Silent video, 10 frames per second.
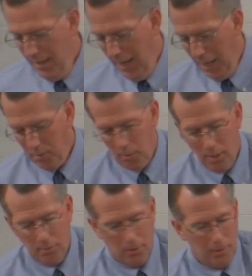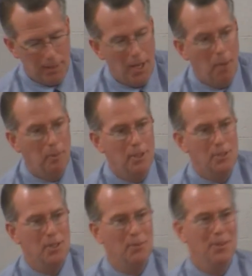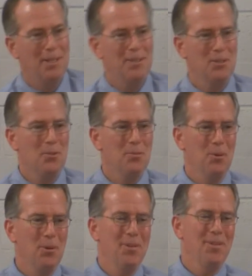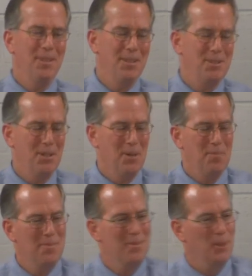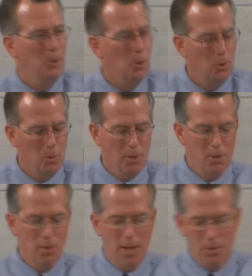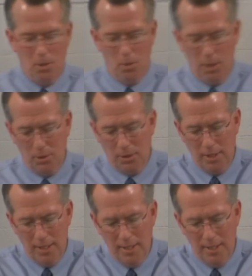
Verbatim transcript: and pray fervently, humbly, secretly, and so forth that um, the Lord would grant to us